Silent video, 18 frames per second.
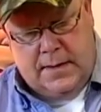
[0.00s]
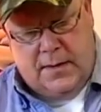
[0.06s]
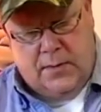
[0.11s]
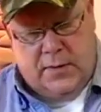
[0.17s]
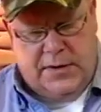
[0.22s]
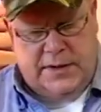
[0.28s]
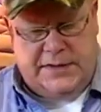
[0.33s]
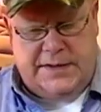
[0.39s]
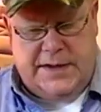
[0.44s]

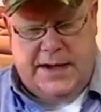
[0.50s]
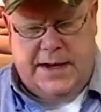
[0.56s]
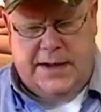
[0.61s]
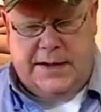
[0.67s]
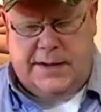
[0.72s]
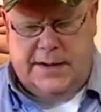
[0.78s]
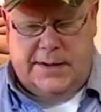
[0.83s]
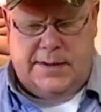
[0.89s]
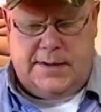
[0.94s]
I want to
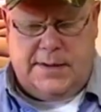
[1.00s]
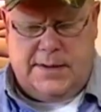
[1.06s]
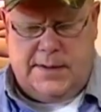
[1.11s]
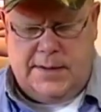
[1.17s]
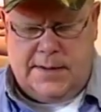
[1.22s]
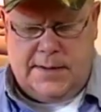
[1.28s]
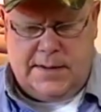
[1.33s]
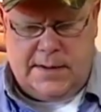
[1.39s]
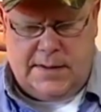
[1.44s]
take
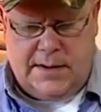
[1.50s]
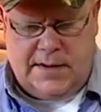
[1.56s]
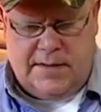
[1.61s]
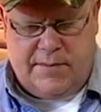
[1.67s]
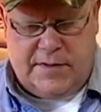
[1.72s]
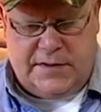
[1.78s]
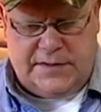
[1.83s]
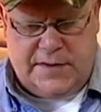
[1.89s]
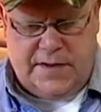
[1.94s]

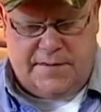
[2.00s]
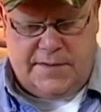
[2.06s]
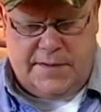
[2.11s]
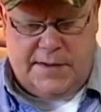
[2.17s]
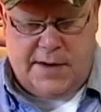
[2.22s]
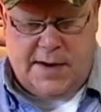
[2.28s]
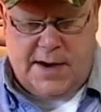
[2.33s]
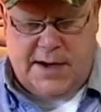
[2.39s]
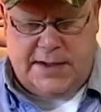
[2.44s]

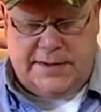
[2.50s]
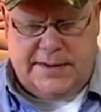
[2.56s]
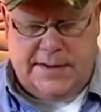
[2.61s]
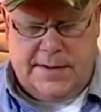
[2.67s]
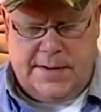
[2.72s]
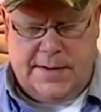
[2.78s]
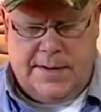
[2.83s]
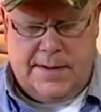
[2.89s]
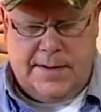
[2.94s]
myself a knot.